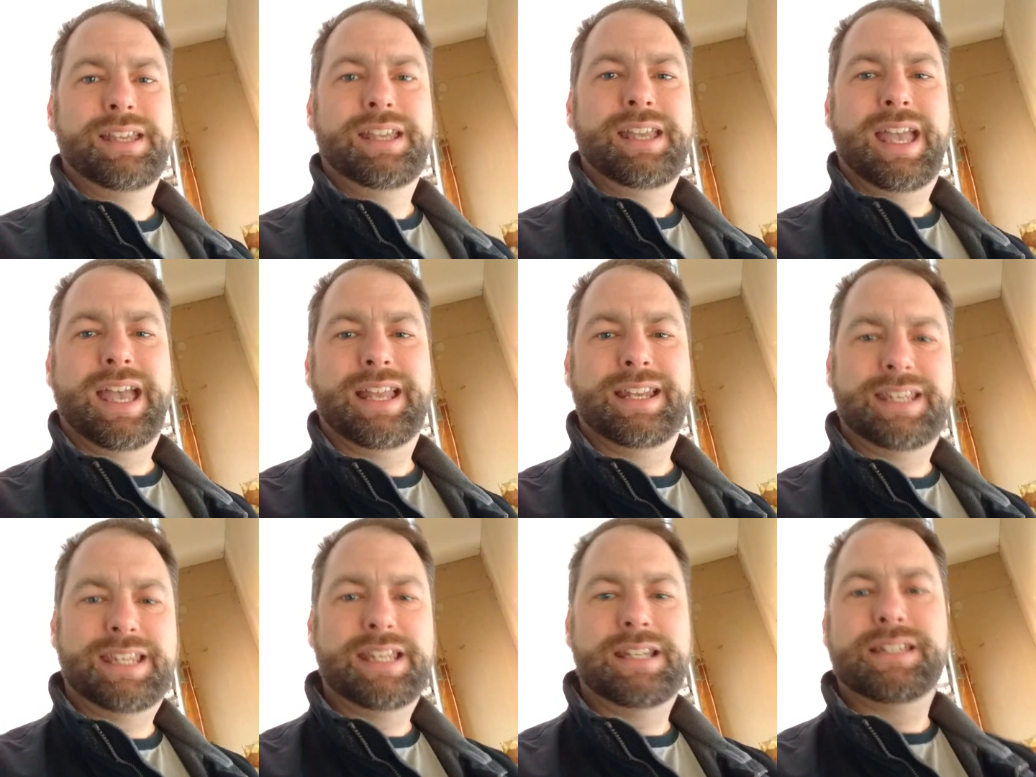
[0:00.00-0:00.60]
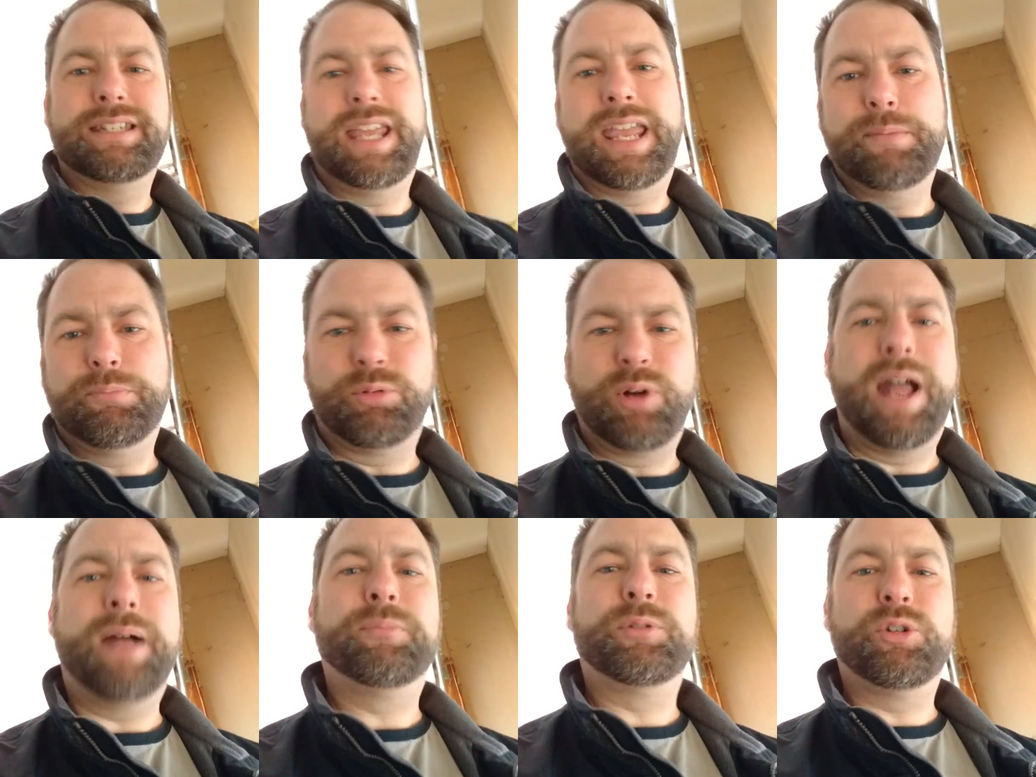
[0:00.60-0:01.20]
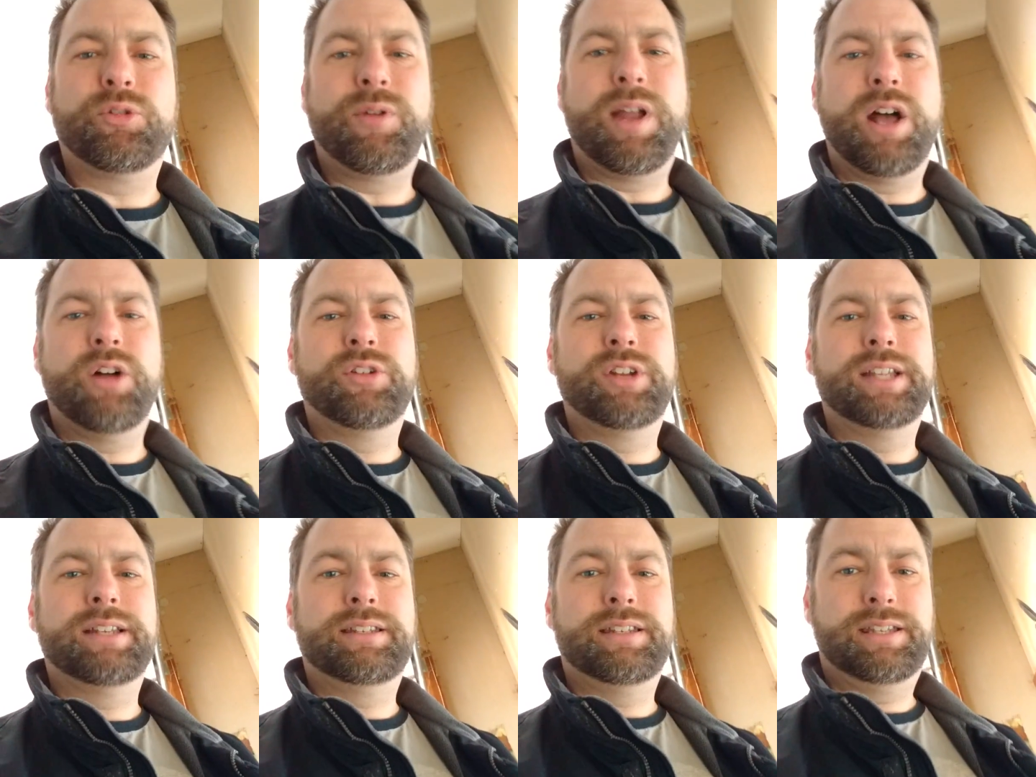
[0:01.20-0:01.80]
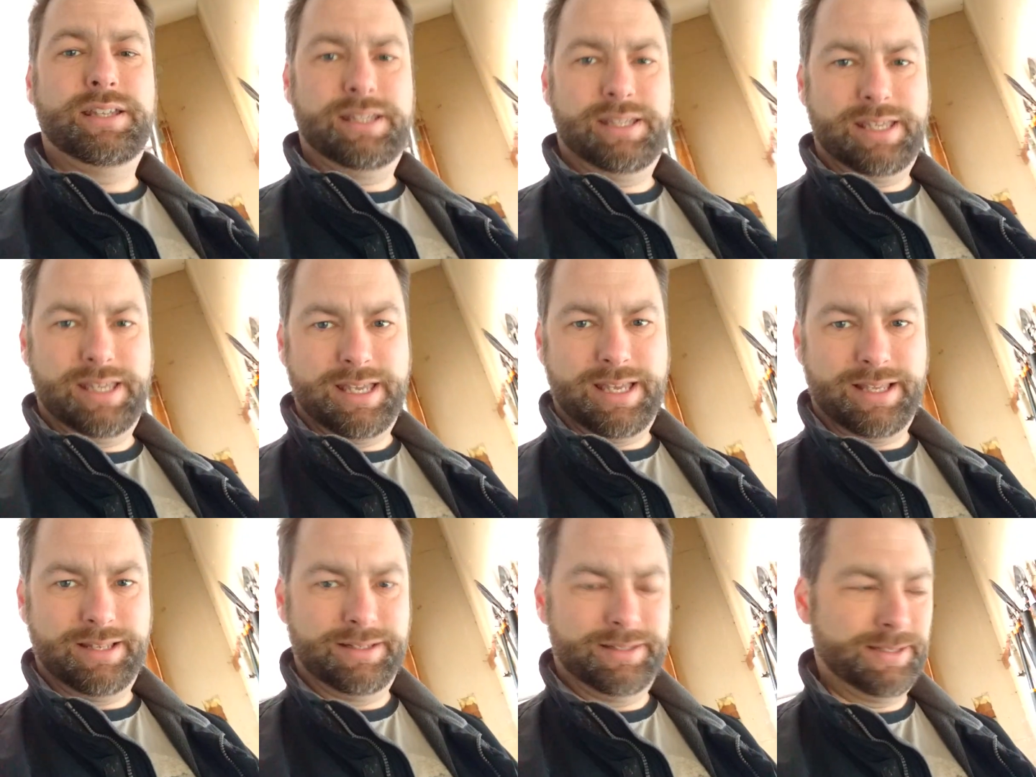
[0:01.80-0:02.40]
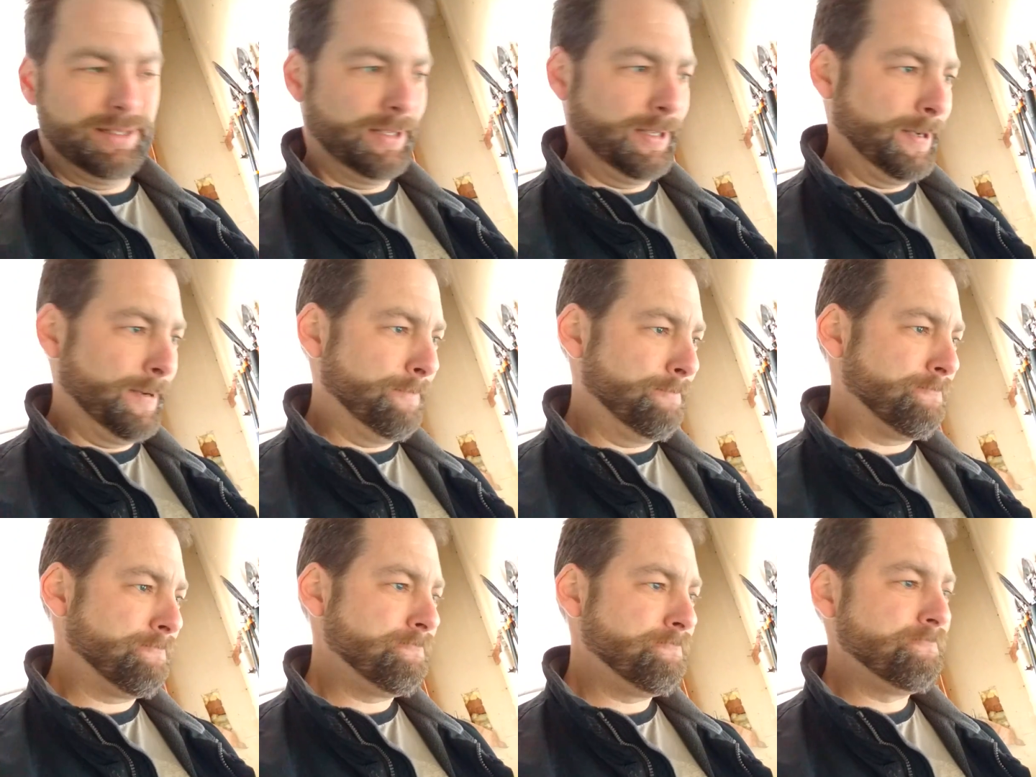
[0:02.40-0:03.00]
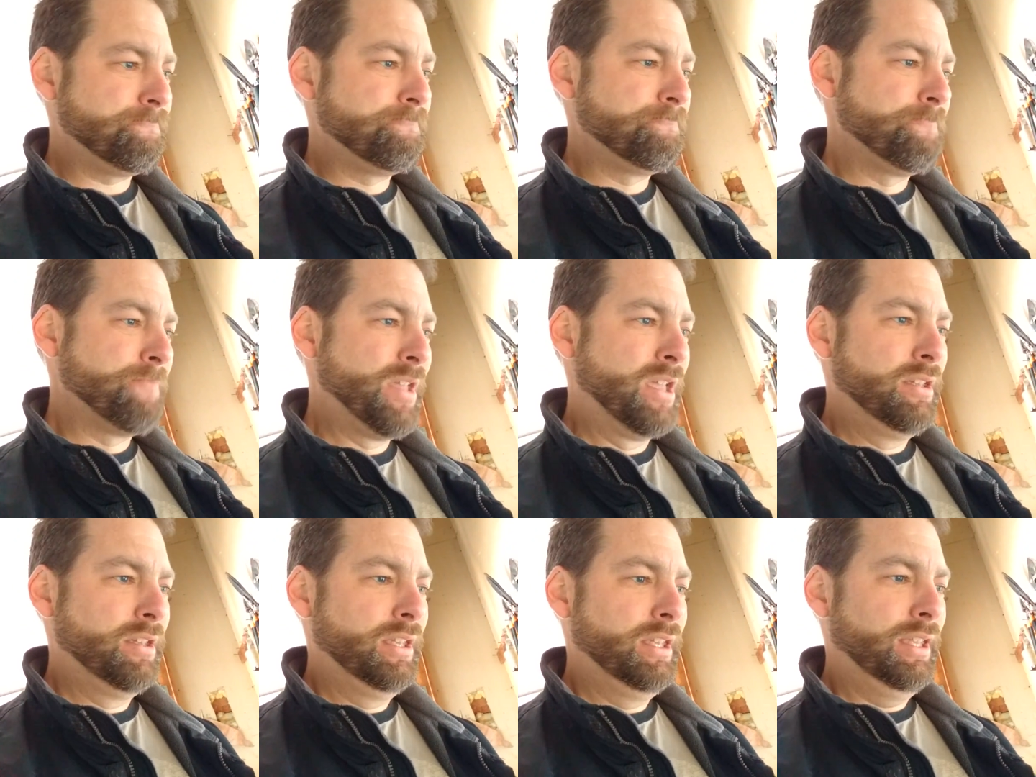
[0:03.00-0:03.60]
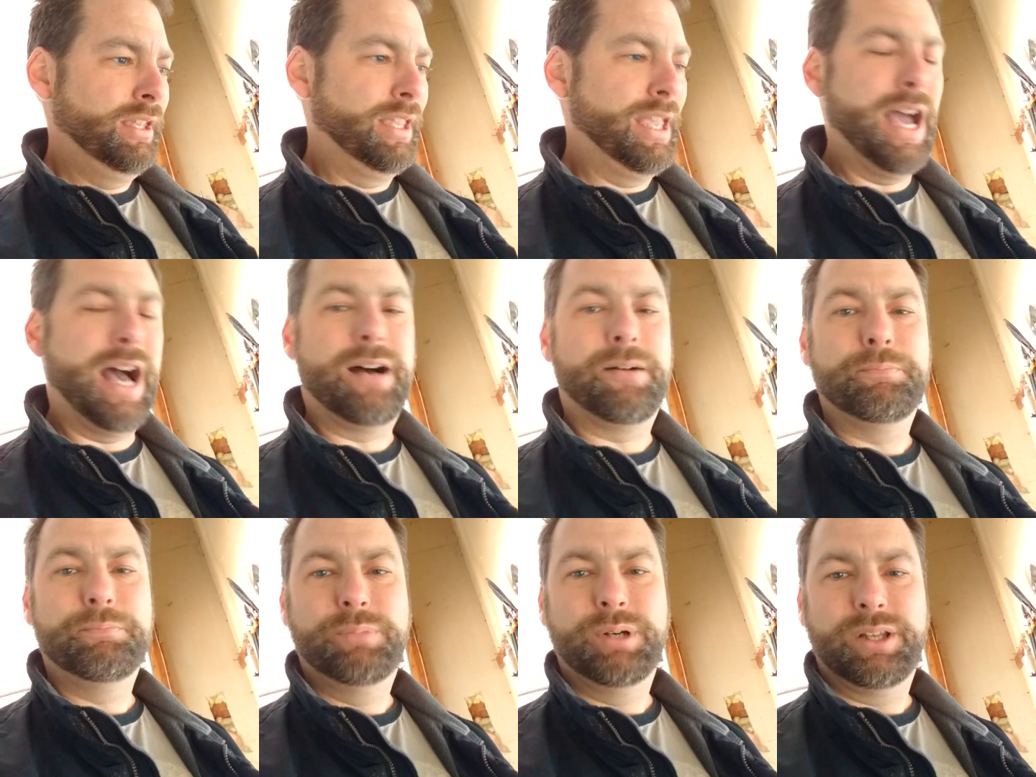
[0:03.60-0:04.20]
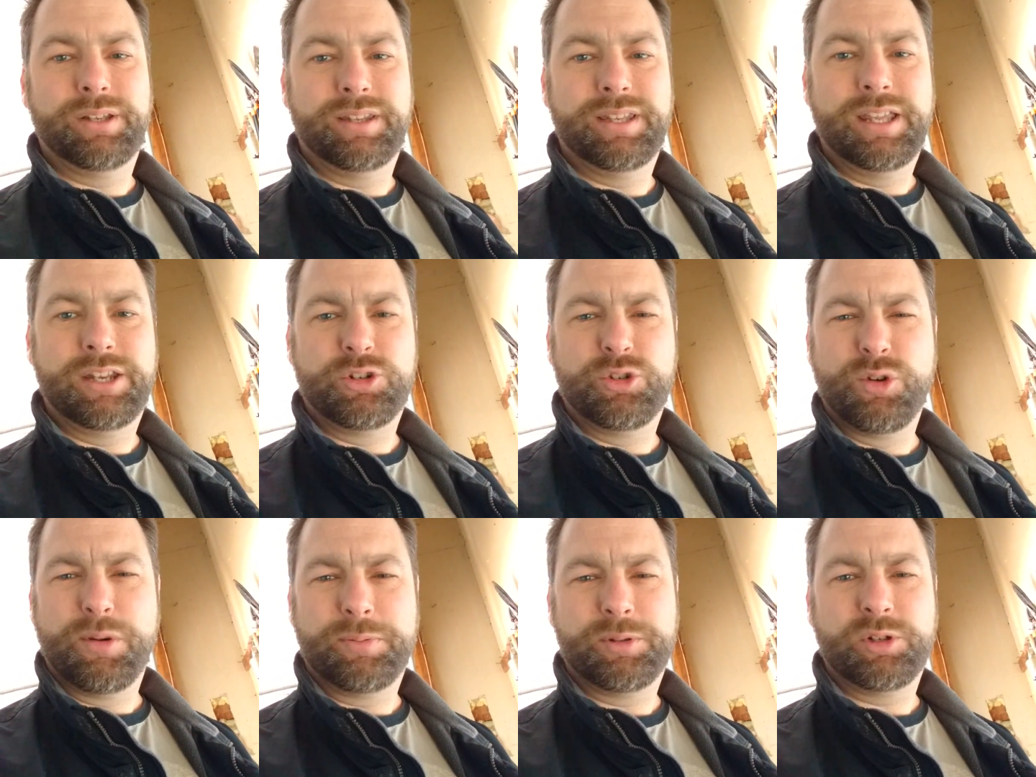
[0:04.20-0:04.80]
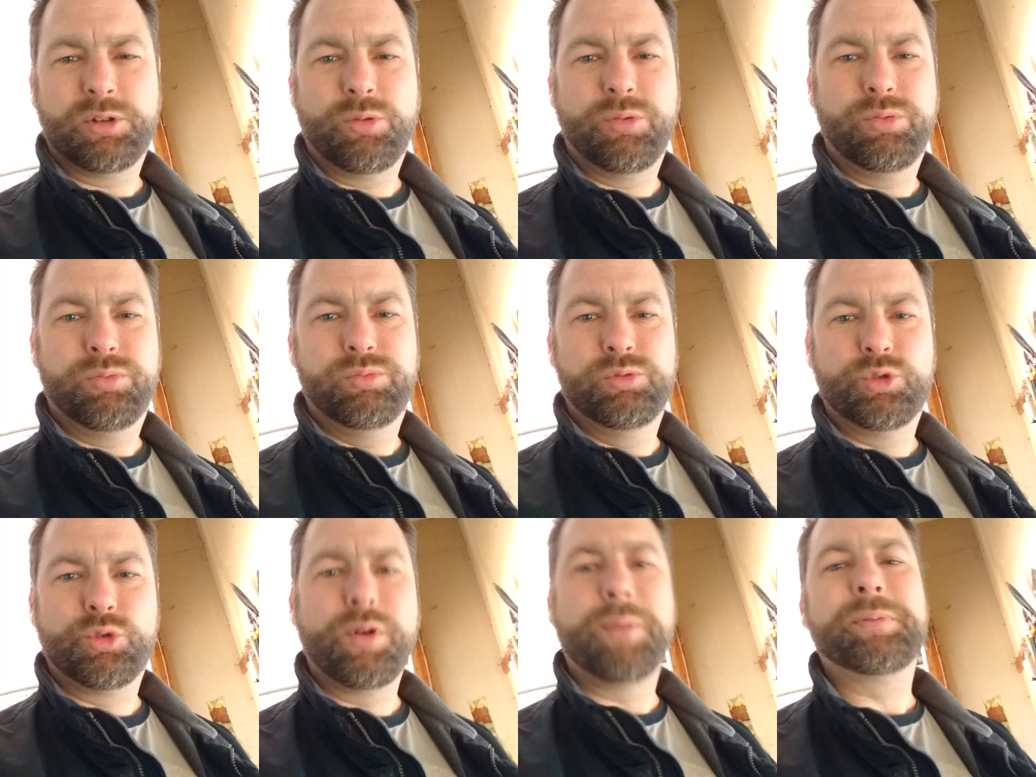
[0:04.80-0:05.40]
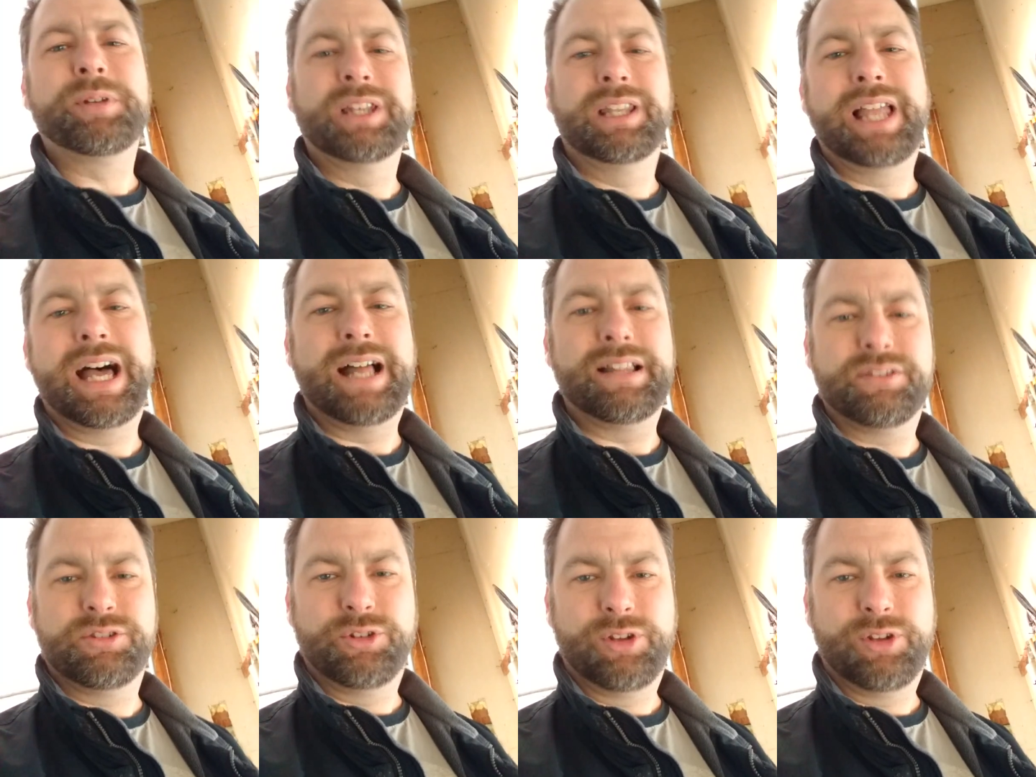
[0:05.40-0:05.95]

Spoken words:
Had heat tape wrapped around it, and but that dripped a lot.